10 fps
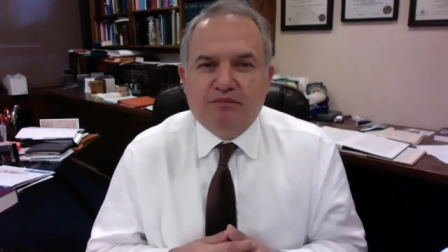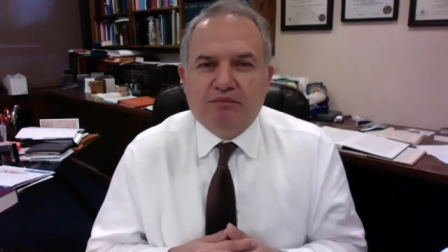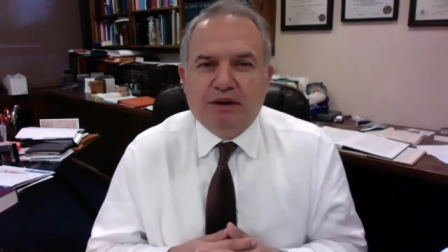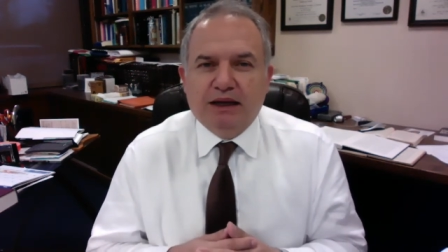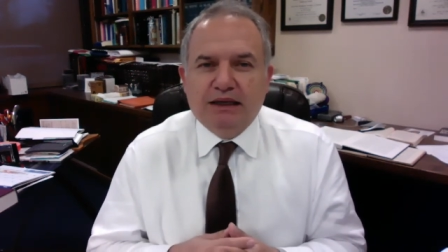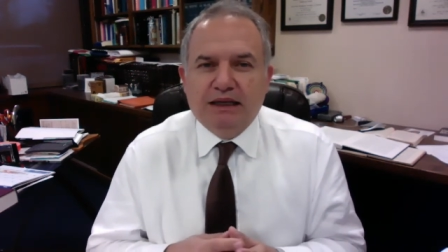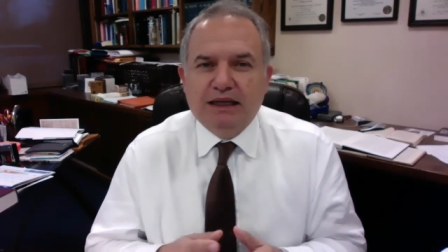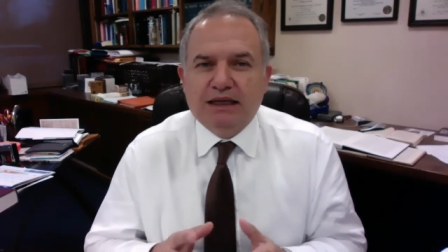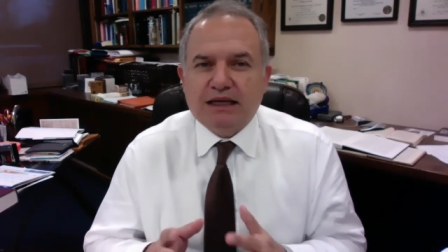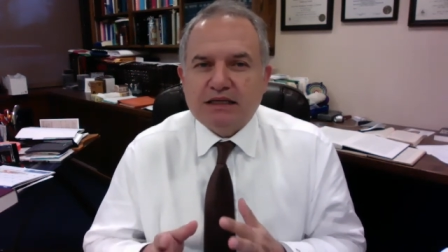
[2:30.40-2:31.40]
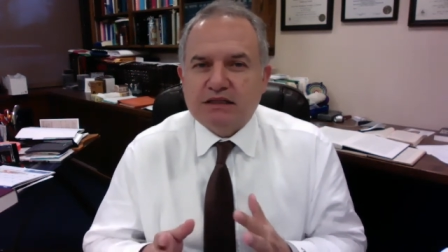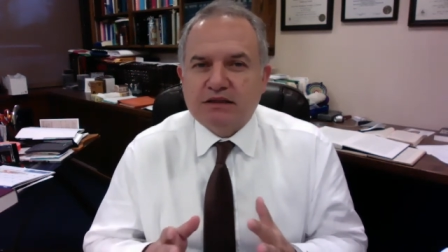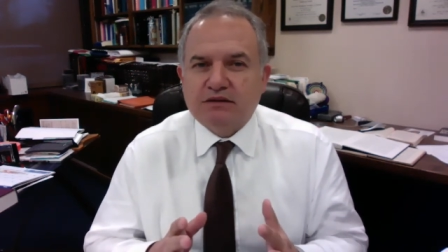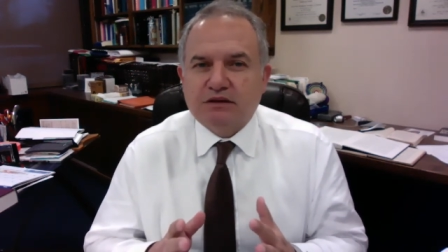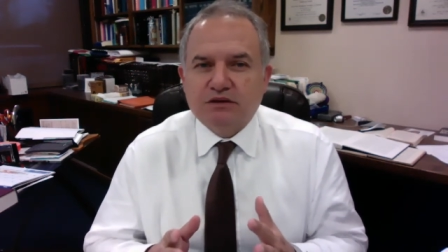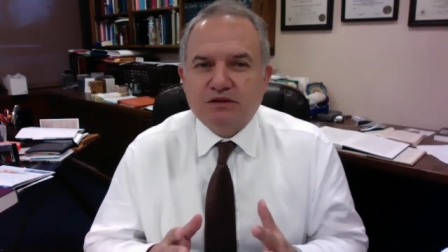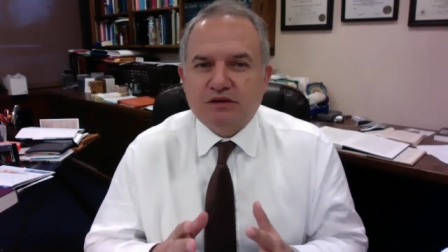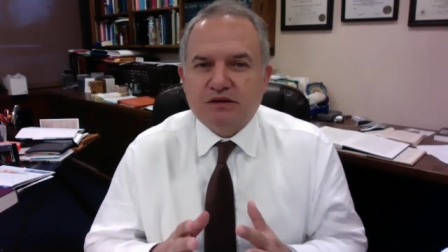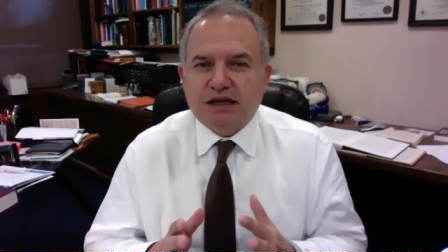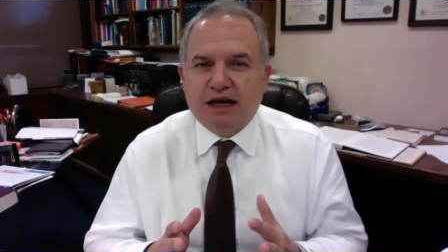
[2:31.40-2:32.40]
but he doesn't lose
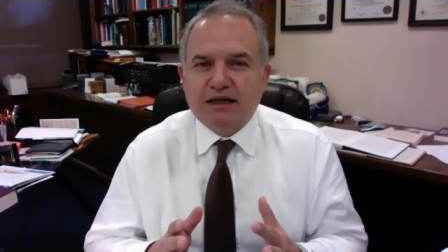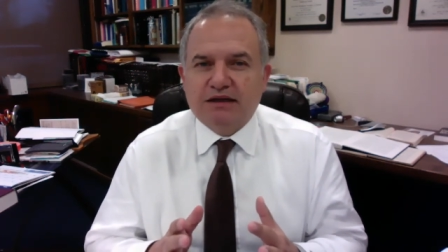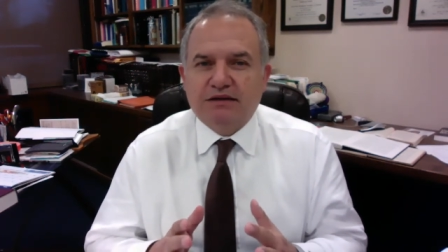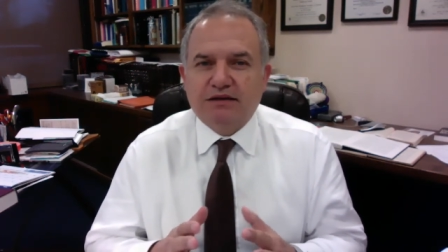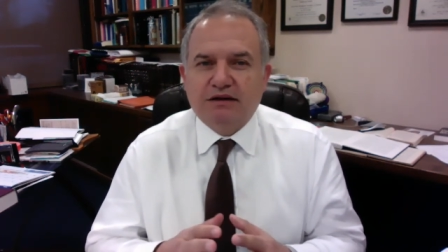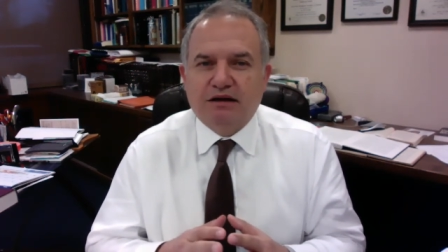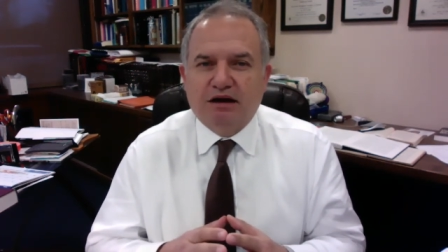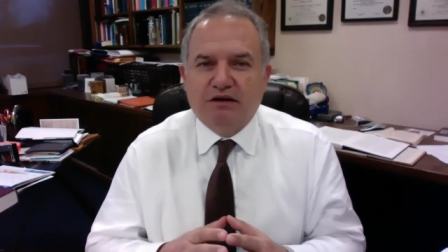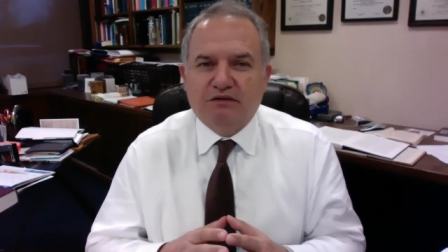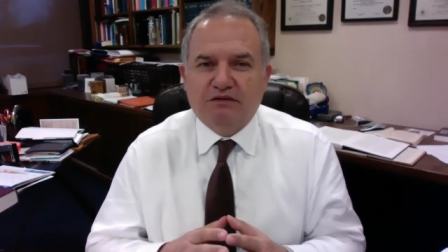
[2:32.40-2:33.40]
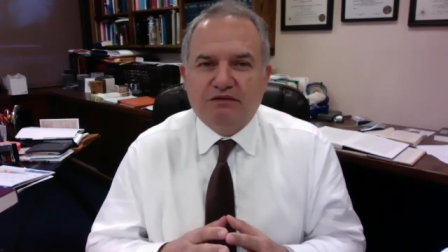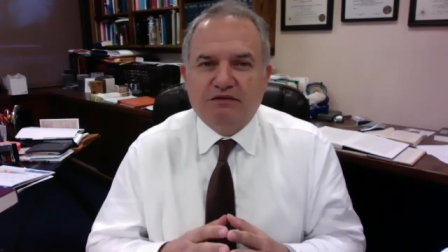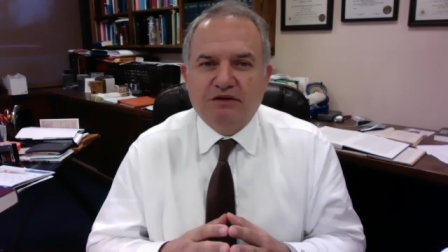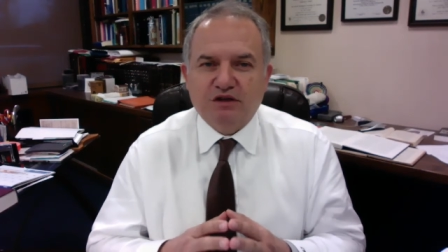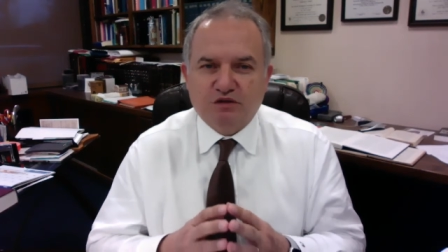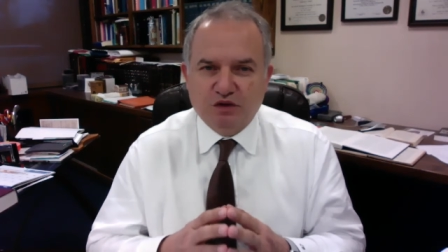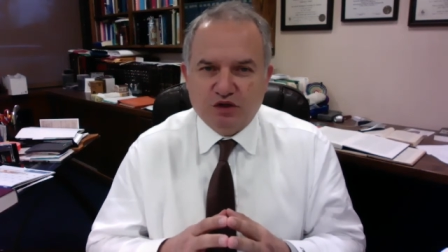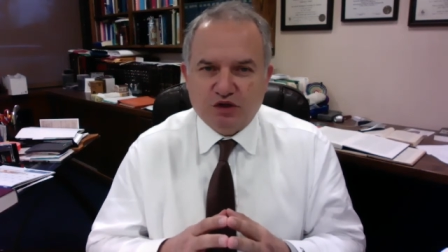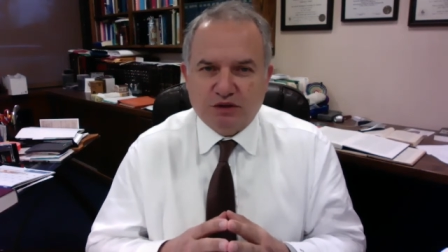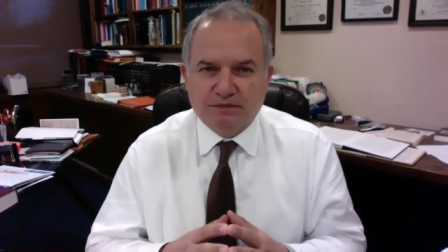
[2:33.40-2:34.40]
sight of his
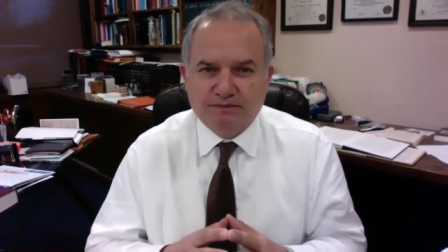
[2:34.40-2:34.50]
future.